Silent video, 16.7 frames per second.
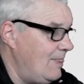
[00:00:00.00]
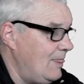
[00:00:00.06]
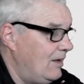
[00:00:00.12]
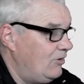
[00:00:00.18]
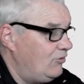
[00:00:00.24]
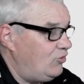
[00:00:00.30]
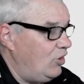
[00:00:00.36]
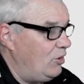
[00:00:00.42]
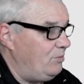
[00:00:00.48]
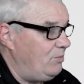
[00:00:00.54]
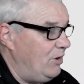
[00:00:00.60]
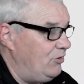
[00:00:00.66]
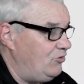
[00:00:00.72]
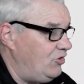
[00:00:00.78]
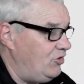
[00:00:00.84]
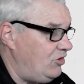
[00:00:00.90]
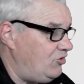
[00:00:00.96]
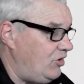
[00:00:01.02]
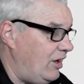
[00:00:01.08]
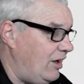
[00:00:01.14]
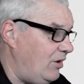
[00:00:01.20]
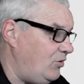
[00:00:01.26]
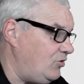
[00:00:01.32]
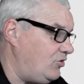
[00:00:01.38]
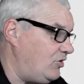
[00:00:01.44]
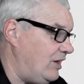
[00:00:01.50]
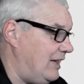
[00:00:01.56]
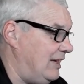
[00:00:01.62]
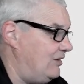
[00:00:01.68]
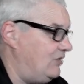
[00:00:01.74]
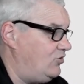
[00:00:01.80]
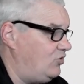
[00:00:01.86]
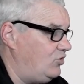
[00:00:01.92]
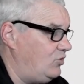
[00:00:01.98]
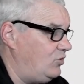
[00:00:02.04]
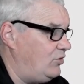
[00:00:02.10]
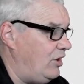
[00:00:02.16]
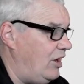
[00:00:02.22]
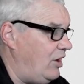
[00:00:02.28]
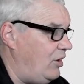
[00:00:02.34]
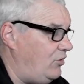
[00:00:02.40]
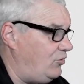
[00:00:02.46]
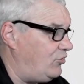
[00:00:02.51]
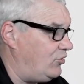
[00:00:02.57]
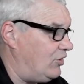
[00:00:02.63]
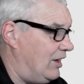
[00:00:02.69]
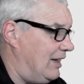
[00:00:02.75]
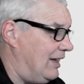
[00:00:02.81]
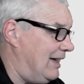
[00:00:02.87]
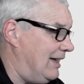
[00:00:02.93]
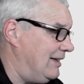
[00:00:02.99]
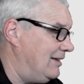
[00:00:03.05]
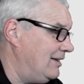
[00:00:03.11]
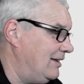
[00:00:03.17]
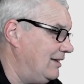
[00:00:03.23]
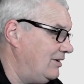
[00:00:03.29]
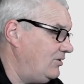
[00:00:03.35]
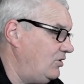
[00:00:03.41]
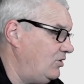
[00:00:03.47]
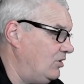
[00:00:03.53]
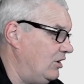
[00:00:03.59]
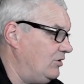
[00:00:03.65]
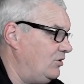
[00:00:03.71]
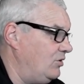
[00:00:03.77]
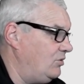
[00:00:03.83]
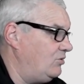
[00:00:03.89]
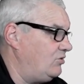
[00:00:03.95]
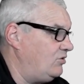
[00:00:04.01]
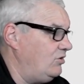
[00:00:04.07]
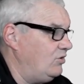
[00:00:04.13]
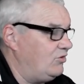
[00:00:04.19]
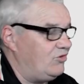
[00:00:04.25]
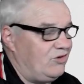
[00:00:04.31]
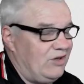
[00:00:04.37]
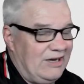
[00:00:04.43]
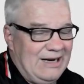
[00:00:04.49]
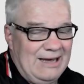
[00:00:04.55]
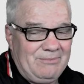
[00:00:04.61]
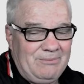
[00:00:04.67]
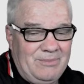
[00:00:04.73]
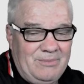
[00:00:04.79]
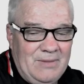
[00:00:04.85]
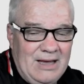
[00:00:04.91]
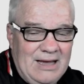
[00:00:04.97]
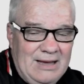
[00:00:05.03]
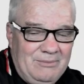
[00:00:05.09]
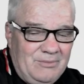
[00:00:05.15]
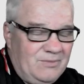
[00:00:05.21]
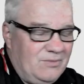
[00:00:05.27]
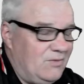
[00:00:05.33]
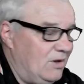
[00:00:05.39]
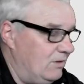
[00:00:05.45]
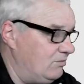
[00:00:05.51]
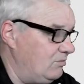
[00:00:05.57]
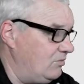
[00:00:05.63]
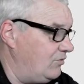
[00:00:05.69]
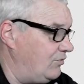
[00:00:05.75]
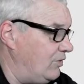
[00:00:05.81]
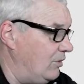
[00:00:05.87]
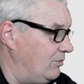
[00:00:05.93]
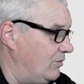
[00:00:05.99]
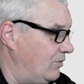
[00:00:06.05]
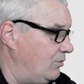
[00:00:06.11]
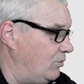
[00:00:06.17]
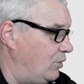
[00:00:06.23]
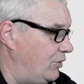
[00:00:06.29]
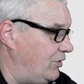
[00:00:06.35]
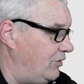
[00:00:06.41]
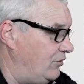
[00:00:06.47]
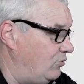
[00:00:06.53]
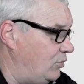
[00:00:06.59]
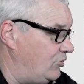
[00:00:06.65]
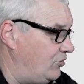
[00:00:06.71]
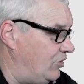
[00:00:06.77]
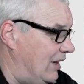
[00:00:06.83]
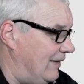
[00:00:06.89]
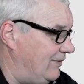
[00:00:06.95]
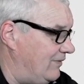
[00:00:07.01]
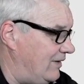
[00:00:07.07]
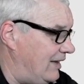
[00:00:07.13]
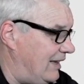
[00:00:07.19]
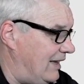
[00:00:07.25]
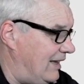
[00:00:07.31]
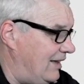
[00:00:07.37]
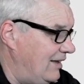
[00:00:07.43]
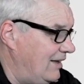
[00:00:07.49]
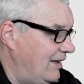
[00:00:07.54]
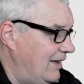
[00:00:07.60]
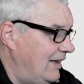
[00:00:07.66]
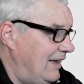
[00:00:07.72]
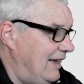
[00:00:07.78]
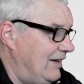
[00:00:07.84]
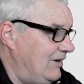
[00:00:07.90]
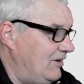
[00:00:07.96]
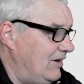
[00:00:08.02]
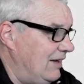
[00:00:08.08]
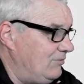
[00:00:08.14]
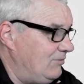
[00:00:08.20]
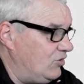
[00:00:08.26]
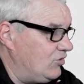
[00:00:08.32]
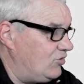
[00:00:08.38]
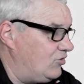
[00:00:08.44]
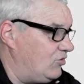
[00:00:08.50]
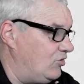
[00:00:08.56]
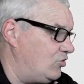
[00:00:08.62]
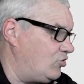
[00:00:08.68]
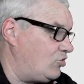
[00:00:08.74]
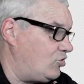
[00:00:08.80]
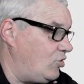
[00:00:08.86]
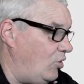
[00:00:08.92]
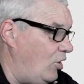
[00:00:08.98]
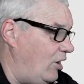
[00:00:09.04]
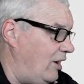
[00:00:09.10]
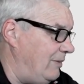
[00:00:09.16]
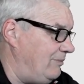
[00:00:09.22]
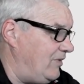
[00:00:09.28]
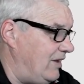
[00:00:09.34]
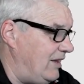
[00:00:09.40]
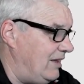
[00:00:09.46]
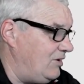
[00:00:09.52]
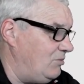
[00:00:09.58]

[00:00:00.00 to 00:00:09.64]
Topo details, how did you do those? You set up we're done there, and just describe there.